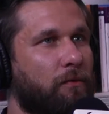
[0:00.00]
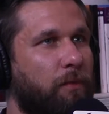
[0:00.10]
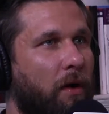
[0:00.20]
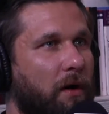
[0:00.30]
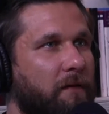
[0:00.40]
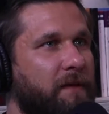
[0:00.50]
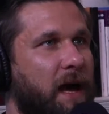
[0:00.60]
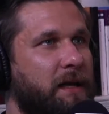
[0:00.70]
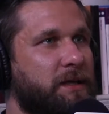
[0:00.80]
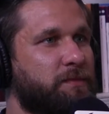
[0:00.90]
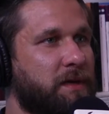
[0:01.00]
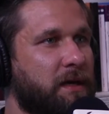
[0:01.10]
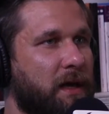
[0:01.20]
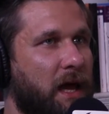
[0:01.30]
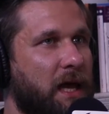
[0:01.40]
part of that is
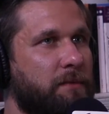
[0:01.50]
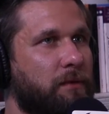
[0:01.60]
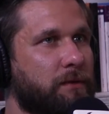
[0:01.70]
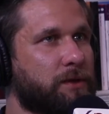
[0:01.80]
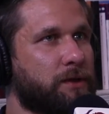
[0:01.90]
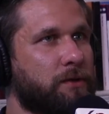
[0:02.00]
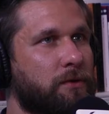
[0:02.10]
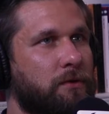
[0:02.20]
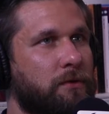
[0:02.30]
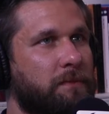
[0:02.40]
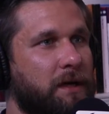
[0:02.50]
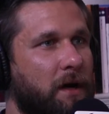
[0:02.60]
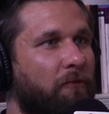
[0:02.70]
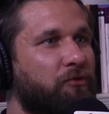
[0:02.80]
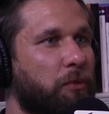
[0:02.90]
being able to be
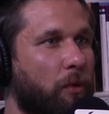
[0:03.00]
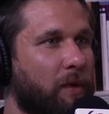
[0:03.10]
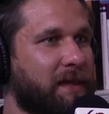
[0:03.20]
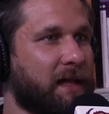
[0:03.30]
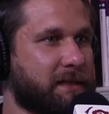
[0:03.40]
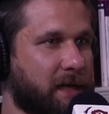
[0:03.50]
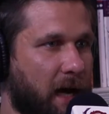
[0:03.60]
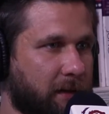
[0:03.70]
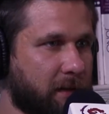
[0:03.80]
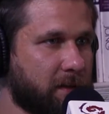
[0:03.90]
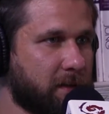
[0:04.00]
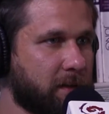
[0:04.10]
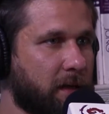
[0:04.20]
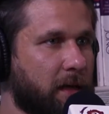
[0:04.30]
comfortable with that silence